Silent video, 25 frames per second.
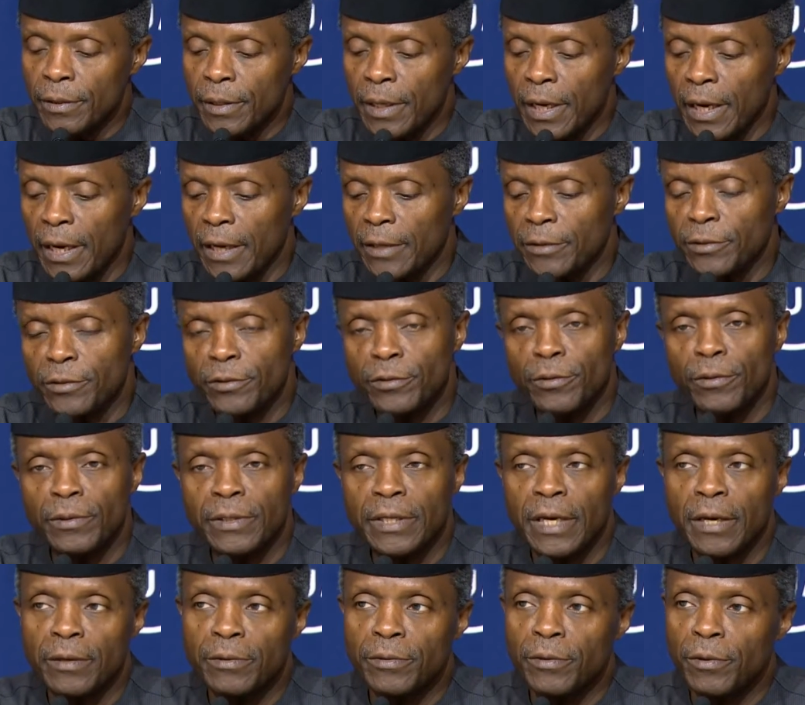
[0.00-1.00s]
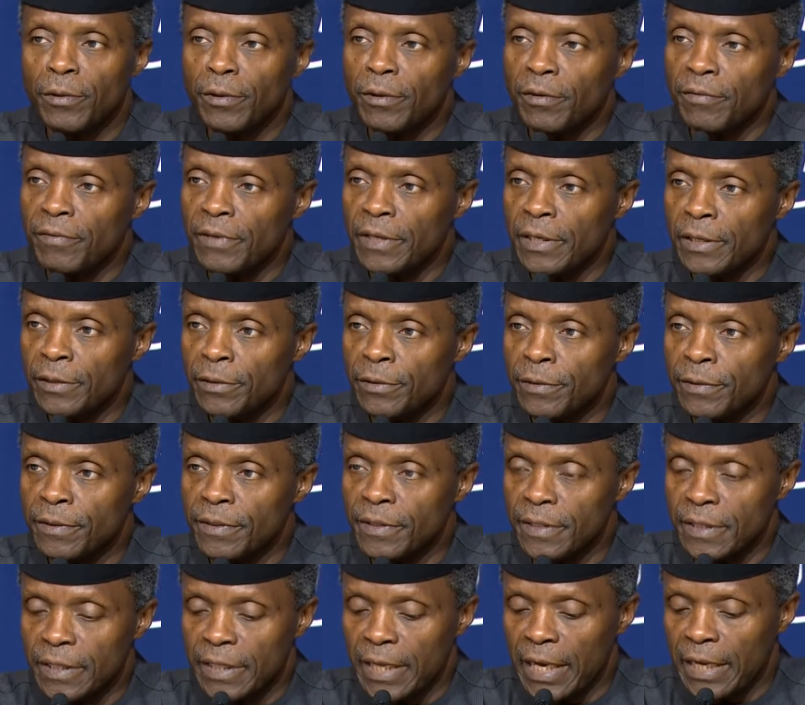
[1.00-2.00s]
uh, sort out all of the issues
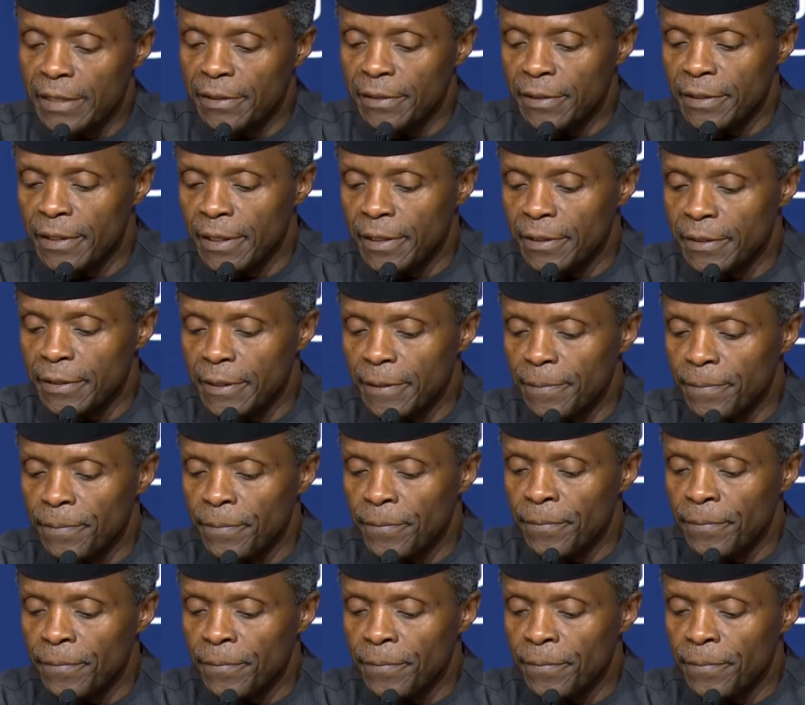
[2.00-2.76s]
in the Niger Delta.